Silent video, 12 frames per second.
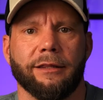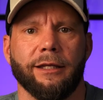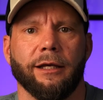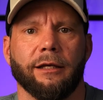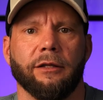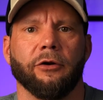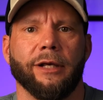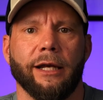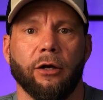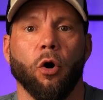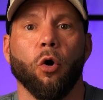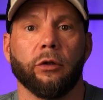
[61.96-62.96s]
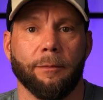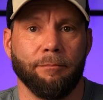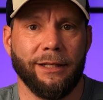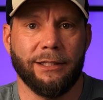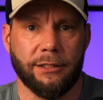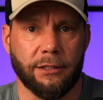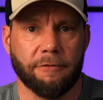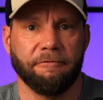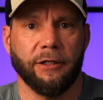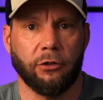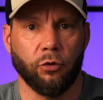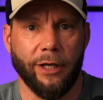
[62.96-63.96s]
think they're getting all the pieces
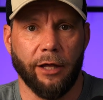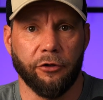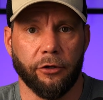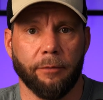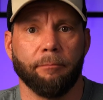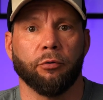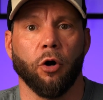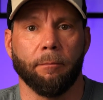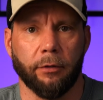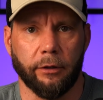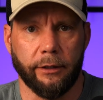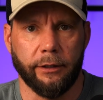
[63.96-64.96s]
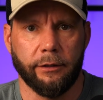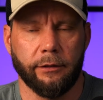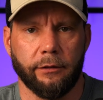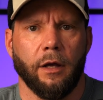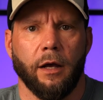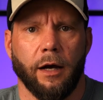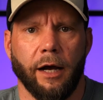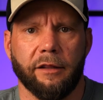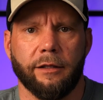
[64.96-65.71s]
fit together properly. I